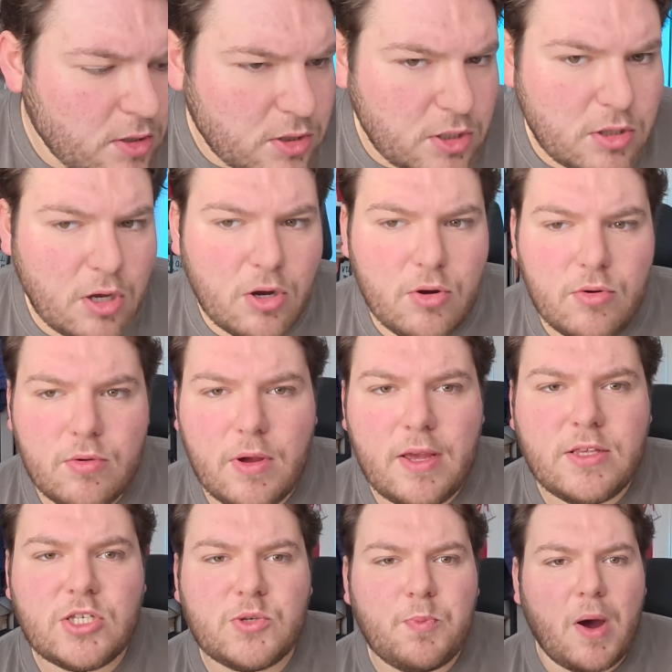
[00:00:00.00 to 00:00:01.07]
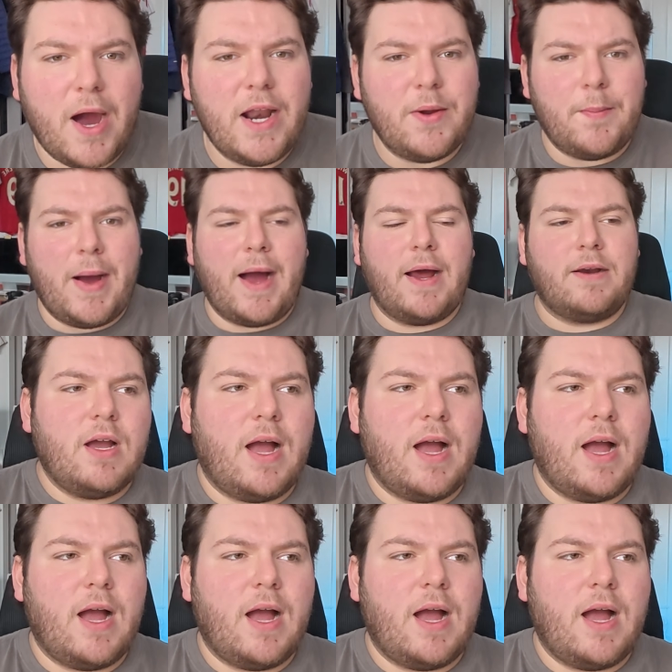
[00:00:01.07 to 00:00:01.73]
So you know in Spider-Man,